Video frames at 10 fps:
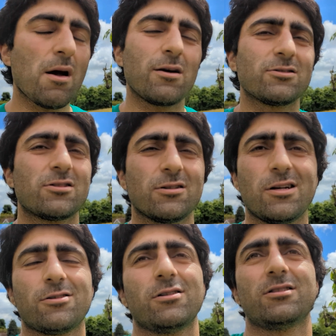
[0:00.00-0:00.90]
It's
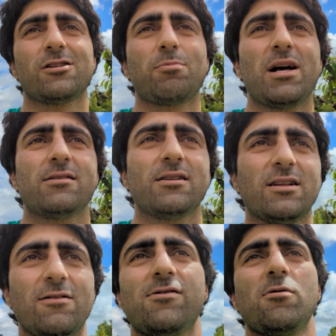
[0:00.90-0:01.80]
delicious. It's
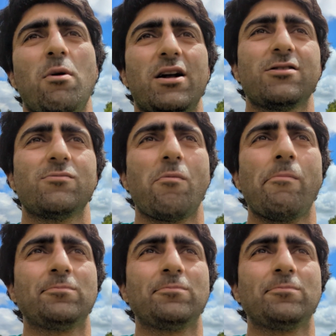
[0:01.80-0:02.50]
basically, if you imagine